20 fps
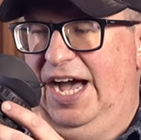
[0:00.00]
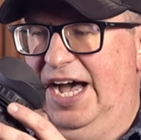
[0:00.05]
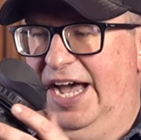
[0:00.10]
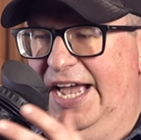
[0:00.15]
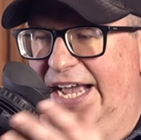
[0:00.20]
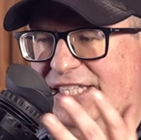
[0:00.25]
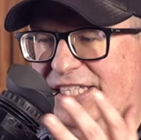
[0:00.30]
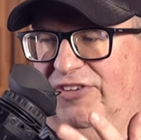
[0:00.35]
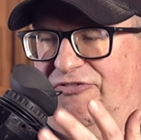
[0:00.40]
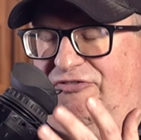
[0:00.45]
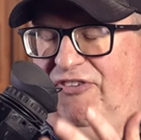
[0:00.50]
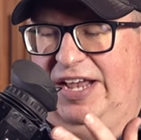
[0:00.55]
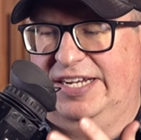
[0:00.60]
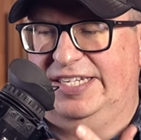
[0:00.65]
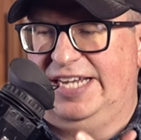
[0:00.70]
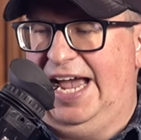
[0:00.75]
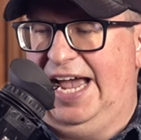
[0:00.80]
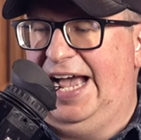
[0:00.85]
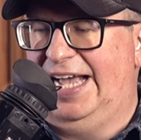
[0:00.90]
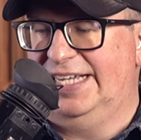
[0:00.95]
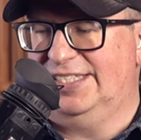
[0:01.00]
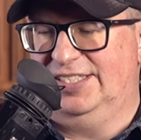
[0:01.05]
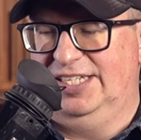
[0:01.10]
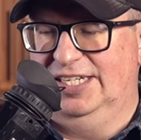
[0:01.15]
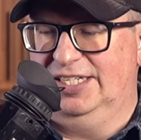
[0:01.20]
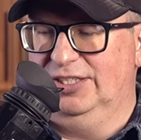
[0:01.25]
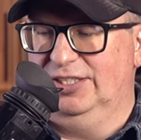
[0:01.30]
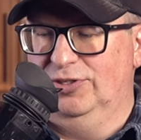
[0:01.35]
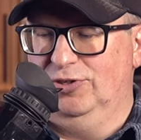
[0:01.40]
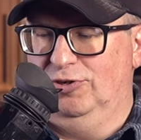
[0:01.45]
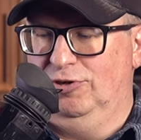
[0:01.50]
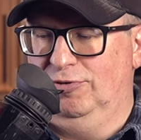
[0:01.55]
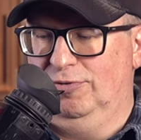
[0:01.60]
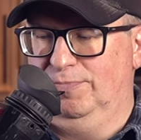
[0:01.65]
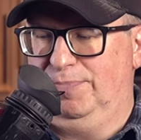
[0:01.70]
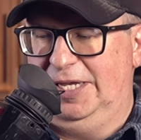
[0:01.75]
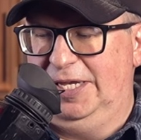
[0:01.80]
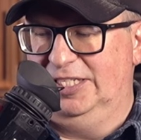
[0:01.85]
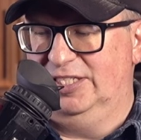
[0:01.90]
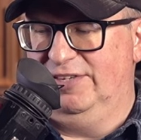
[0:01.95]
It's a fantastic
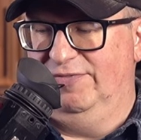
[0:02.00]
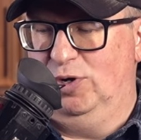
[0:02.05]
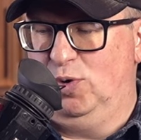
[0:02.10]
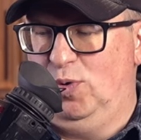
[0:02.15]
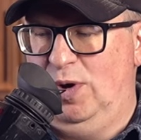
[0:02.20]
little piece of